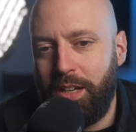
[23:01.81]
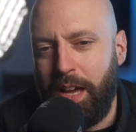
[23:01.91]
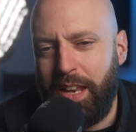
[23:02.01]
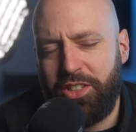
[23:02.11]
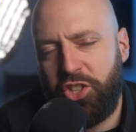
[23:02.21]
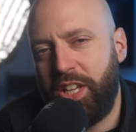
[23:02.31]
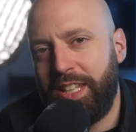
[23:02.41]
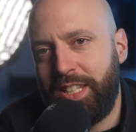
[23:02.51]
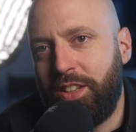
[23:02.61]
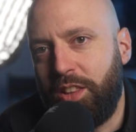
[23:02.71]
And she
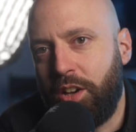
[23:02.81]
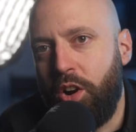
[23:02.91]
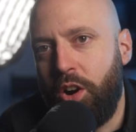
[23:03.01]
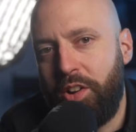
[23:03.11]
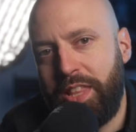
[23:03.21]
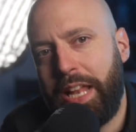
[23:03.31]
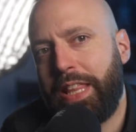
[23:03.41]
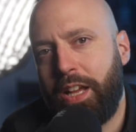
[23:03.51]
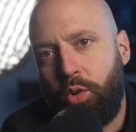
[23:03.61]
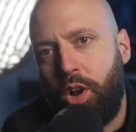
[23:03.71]
gets the car, and that
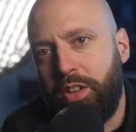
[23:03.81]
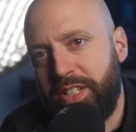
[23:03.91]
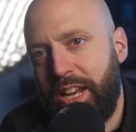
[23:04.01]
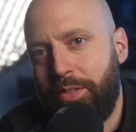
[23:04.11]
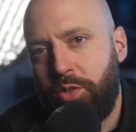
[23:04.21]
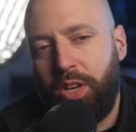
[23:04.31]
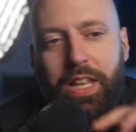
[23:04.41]
thing crawls in after her.